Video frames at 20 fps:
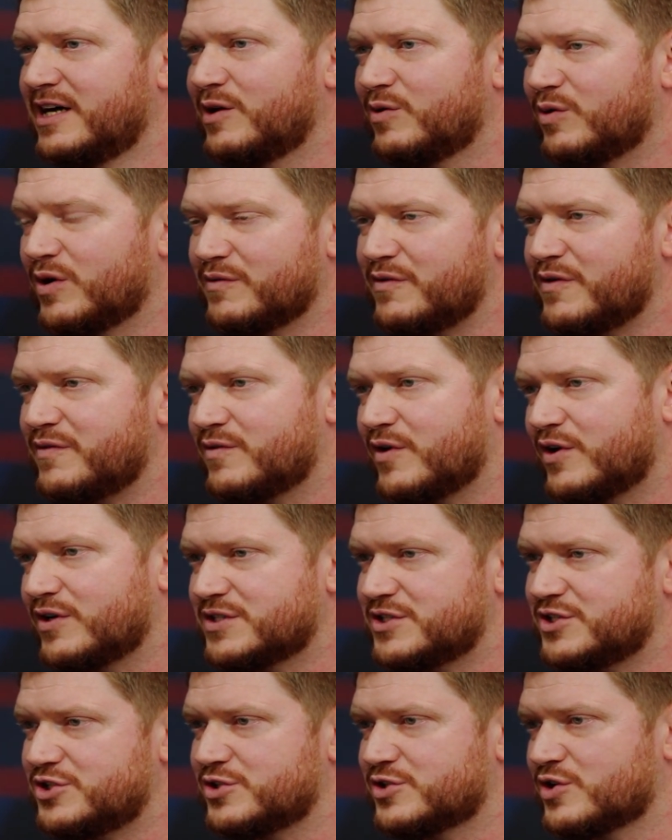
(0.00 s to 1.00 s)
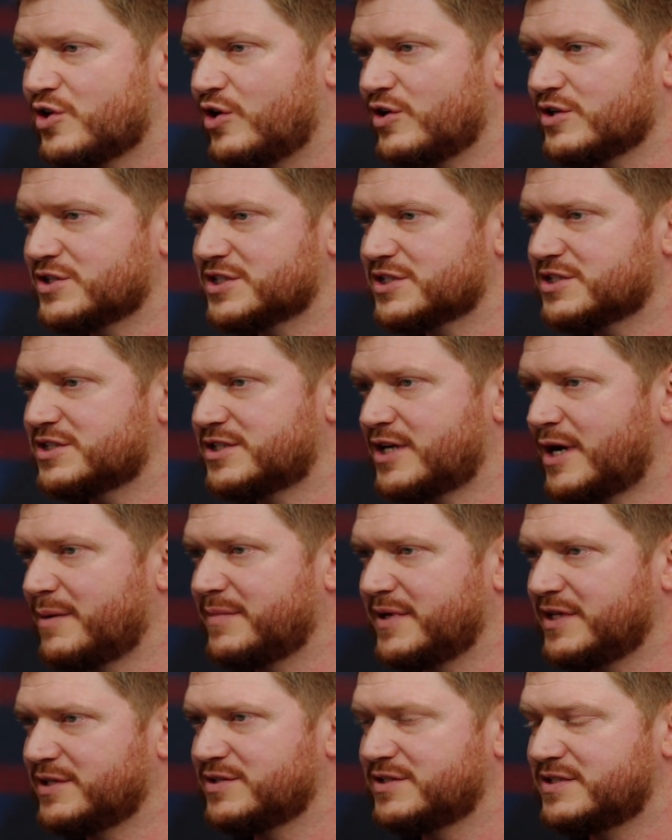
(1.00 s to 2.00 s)
What we've noticed is you can't just jump
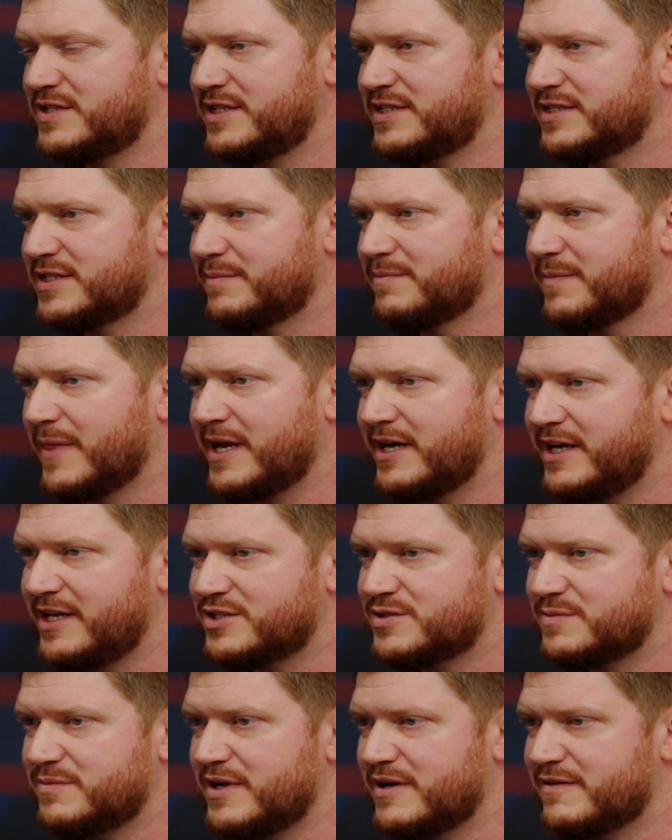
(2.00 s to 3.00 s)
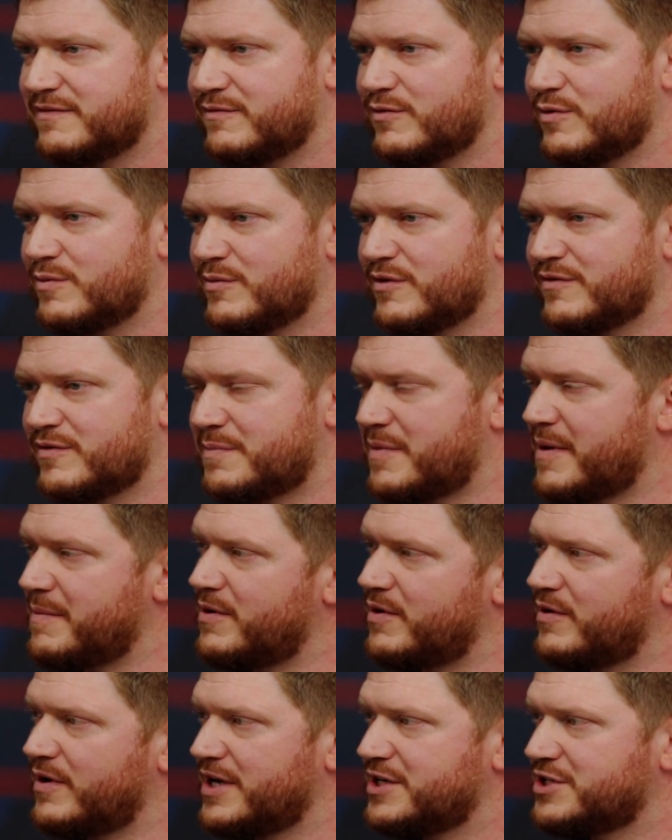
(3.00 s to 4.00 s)
into CTEM. There needs to be a form of a
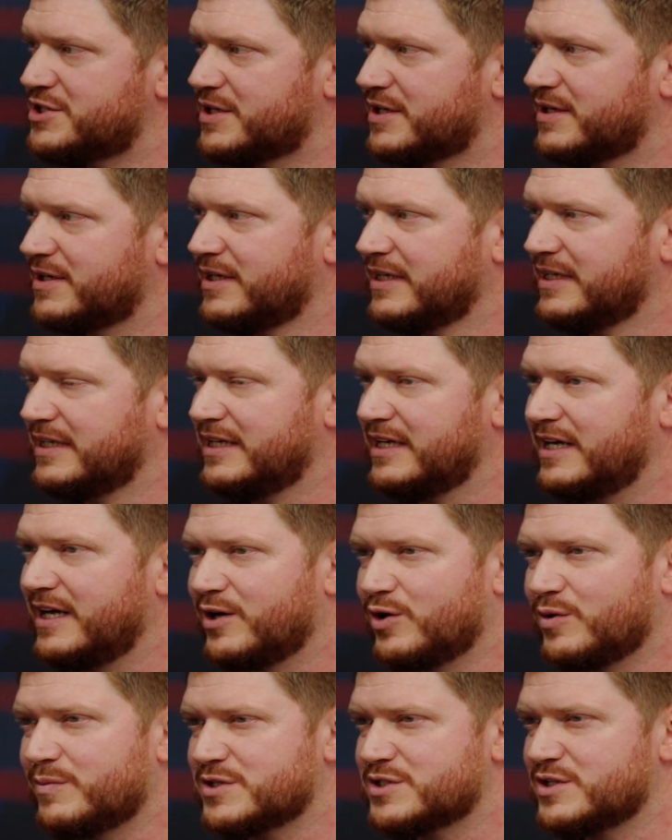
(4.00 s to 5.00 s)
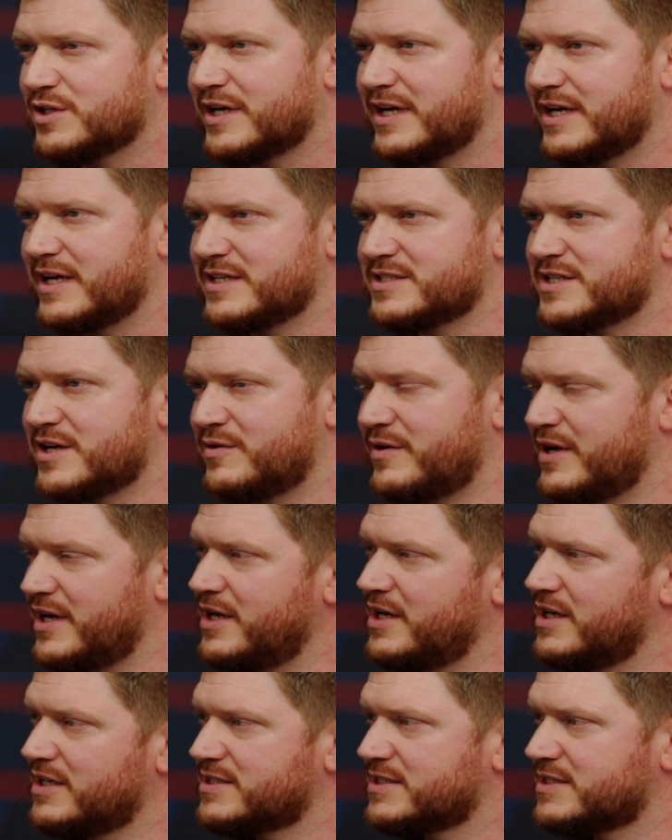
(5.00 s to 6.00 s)
preparation. I can almost look at it as a
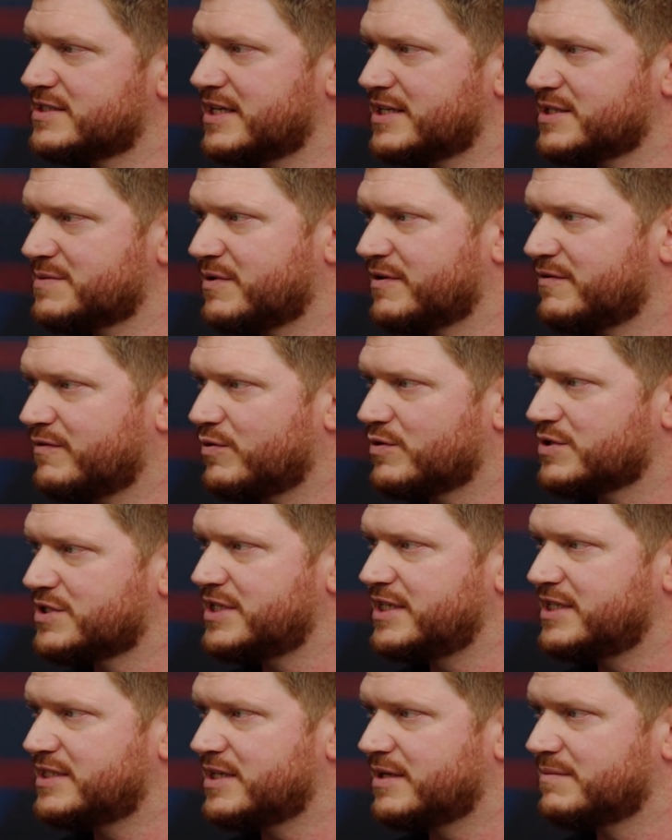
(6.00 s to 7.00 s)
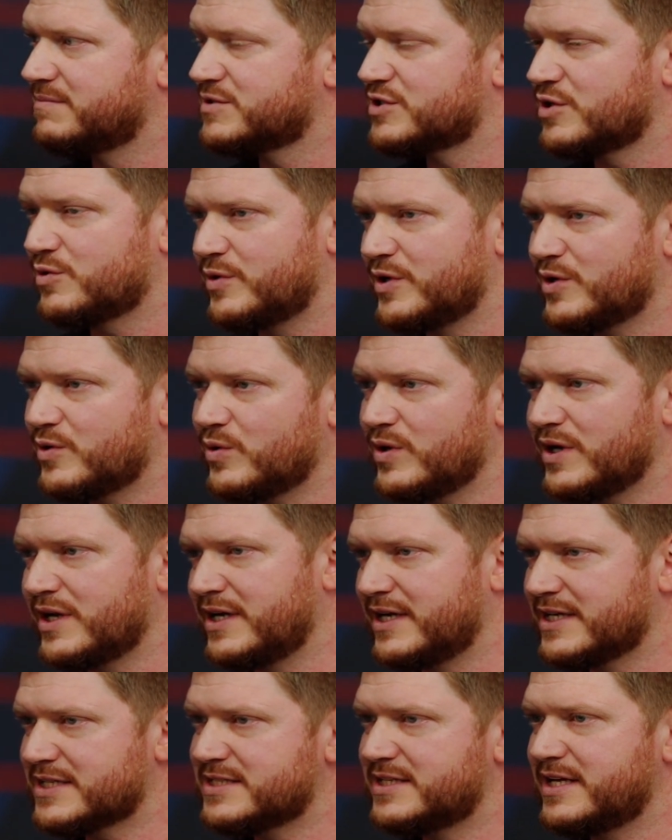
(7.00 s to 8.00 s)
readiness assessment for CTEM. So we call it
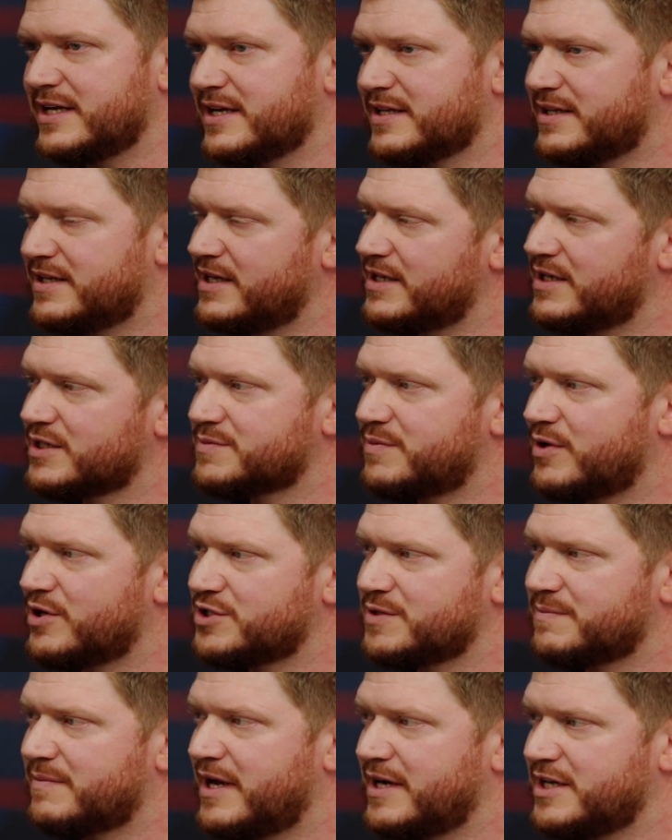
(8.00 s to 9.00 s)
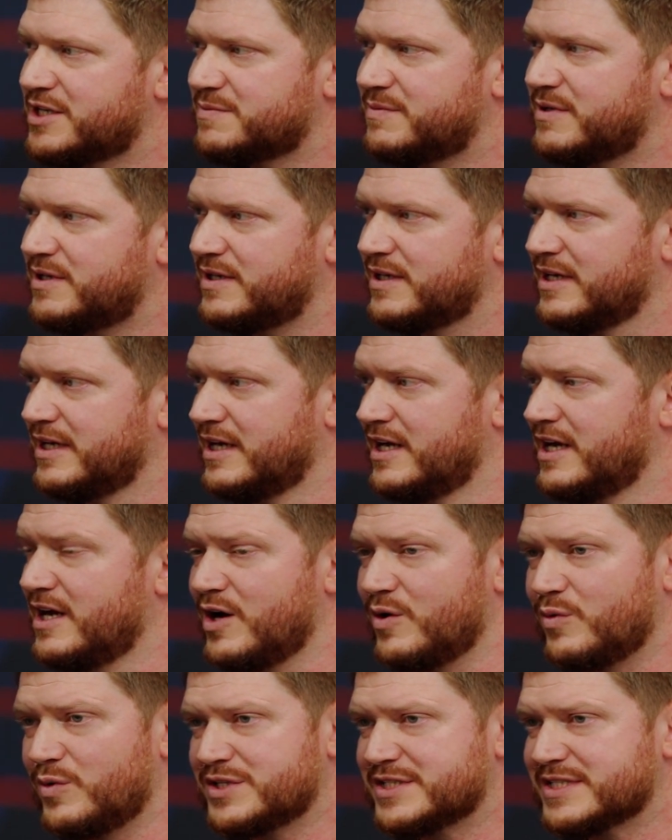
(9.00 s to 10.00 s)
an extended threat exposure management,
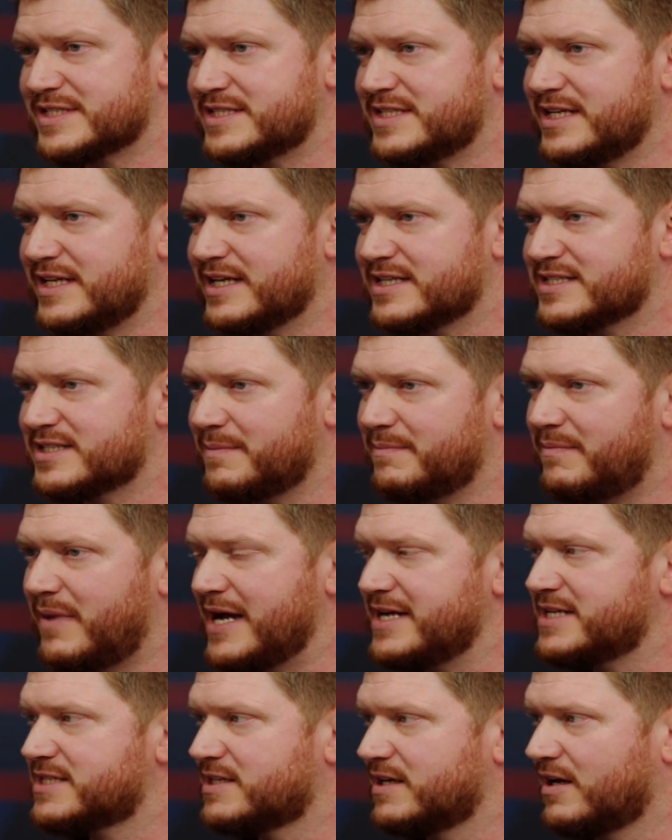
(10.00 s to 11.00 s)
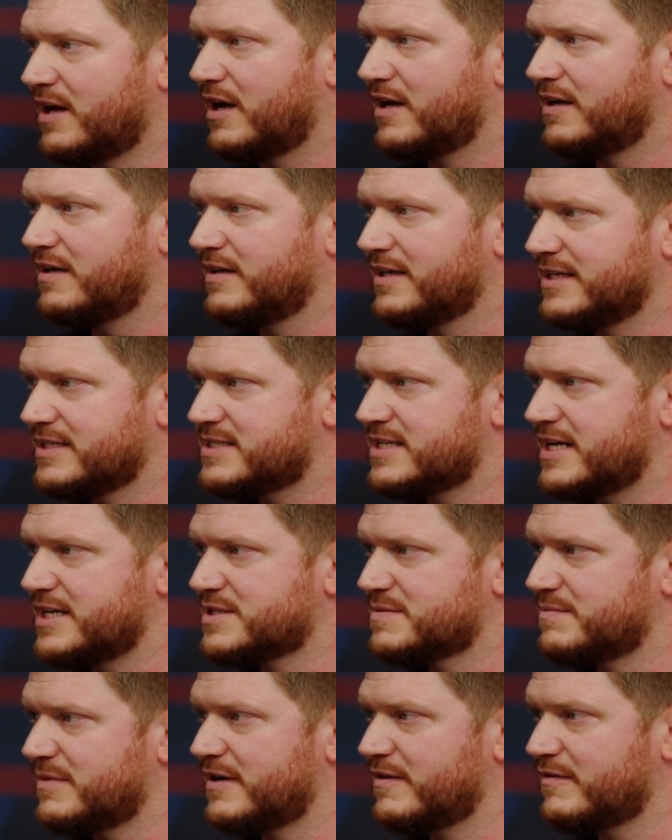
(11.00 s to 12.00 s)
which is seen as the baseline
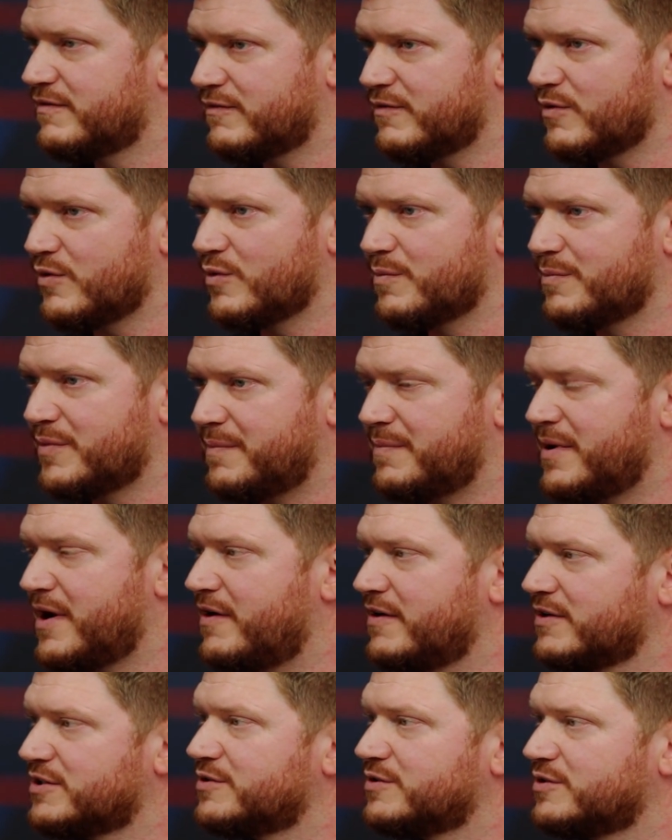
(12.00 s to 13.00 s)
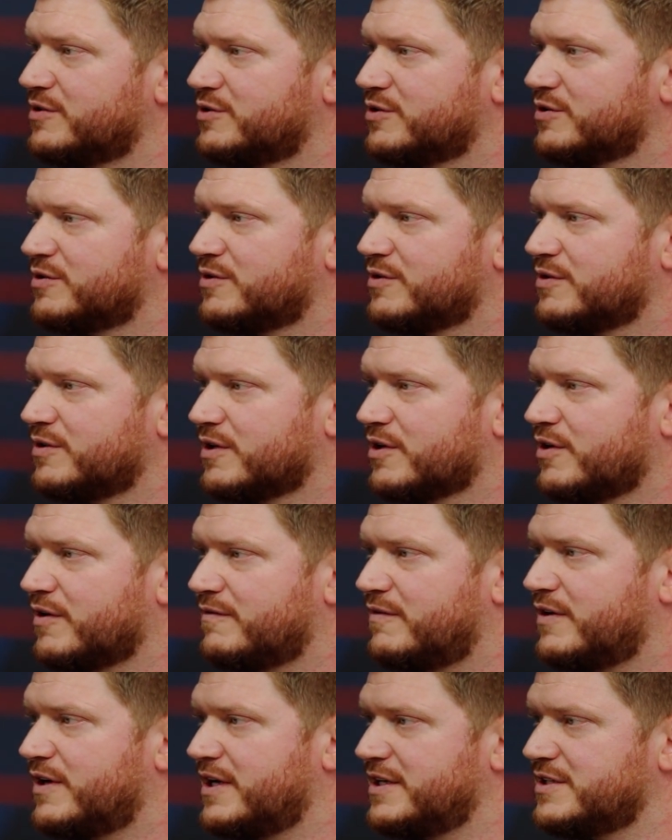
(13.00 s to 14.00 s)
assessment for preparing to
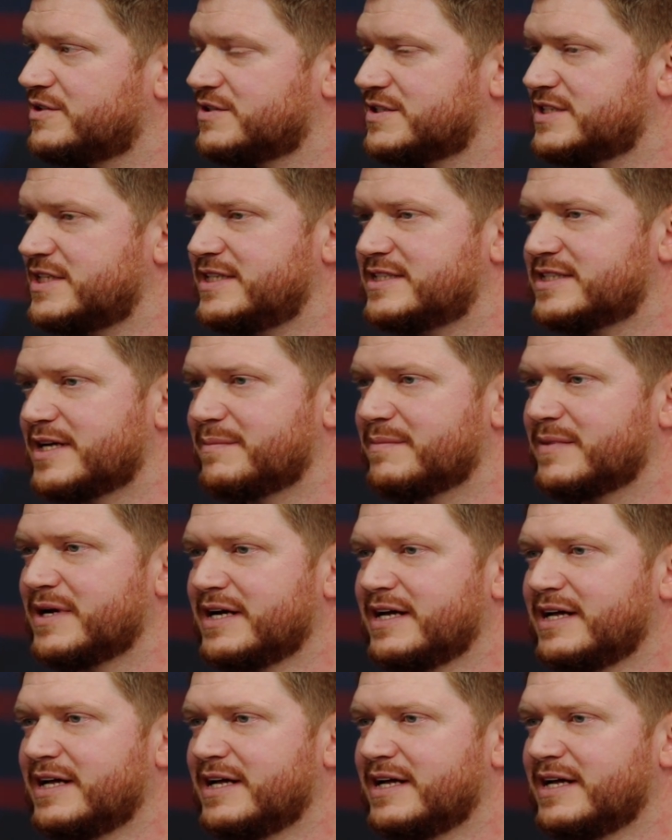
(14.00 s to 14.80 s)
converting to CTEM.